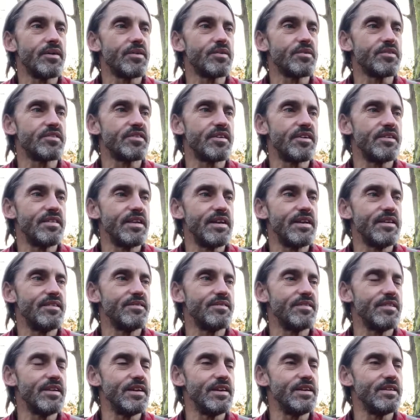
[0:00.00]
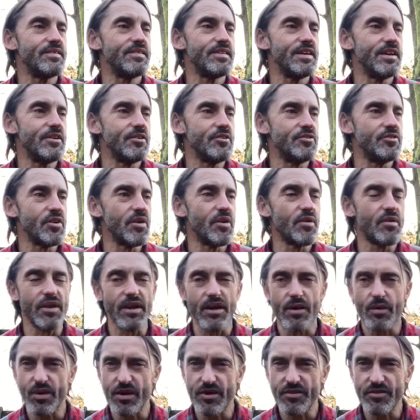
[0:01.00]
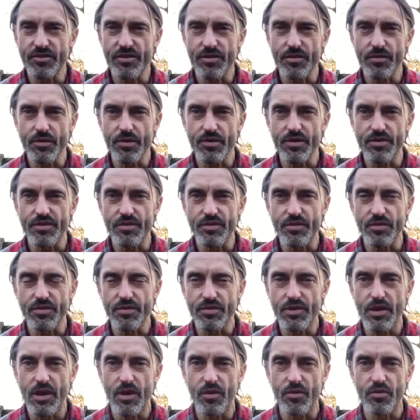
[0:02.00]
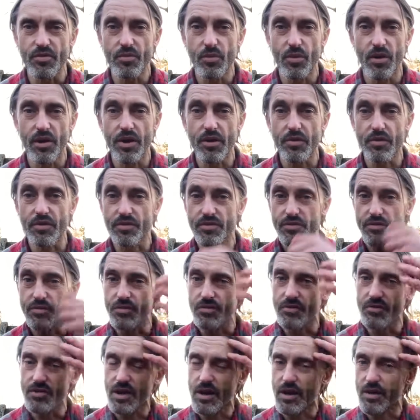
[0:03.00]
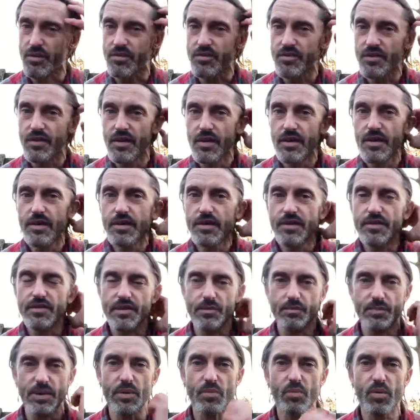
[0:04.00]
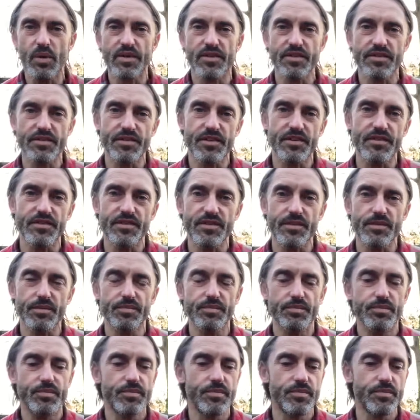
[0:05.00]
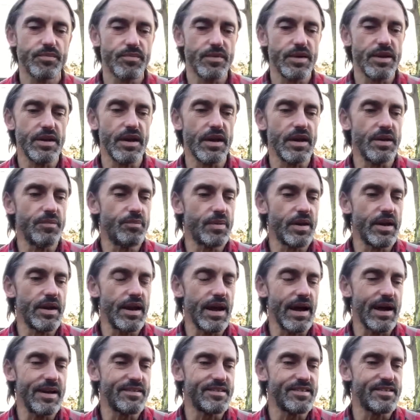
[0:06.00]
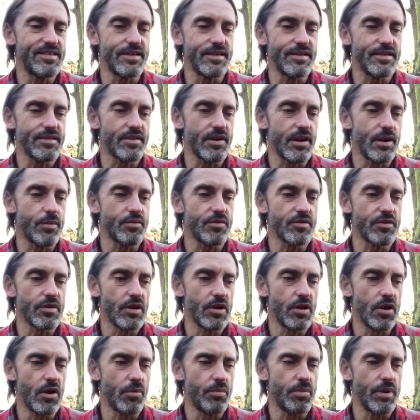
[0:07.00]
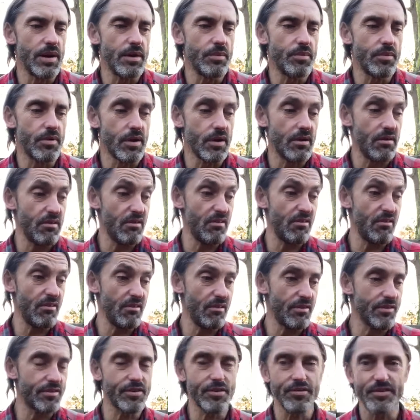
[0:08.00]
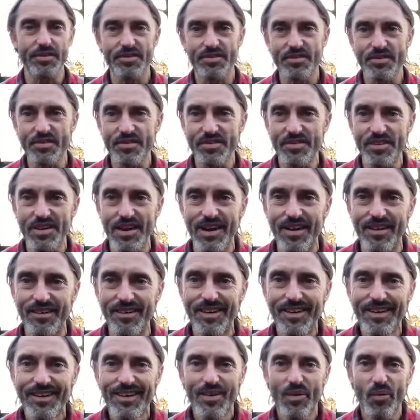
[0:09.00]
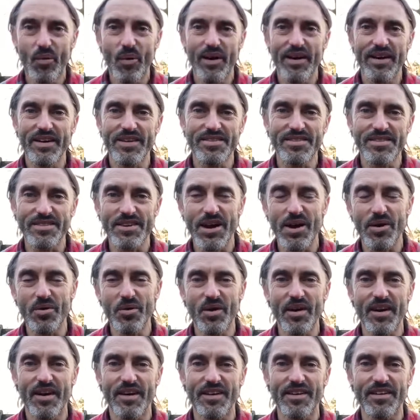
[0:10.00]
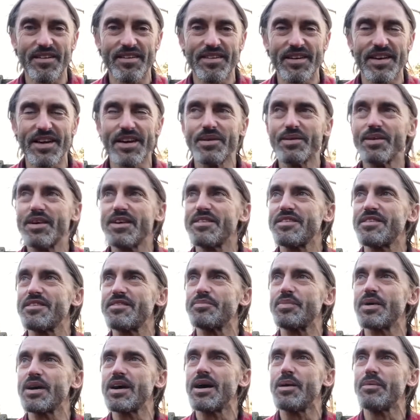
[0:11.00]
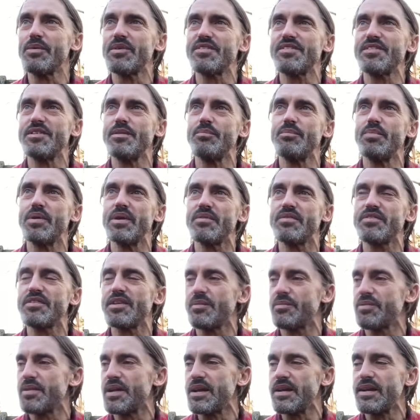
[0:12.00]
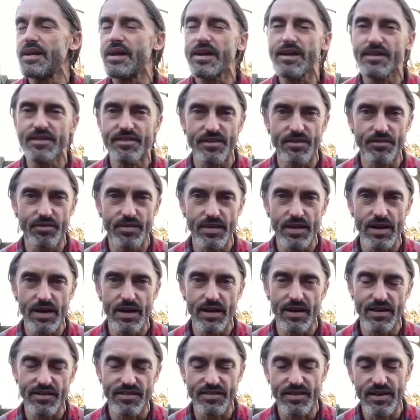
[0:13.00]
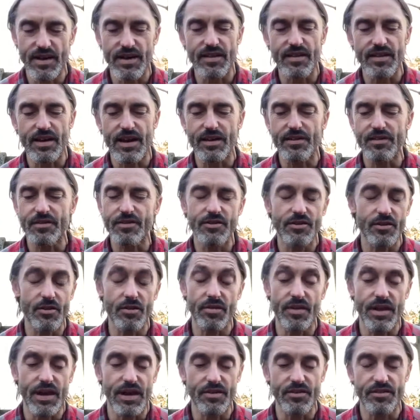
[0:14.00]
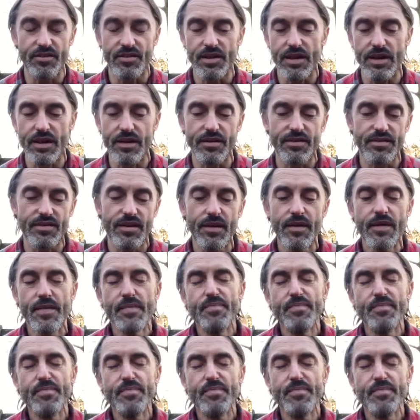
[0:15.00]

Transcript: and also the, the, the enduring question of crystal skulls. Why crystal skulls? Because they've been with us since the you know Atlantean times and a lot of people like oh it's a crystal skull why a skull kind of thing because it's become a symbol of something negative in the last 10,000 2,000 years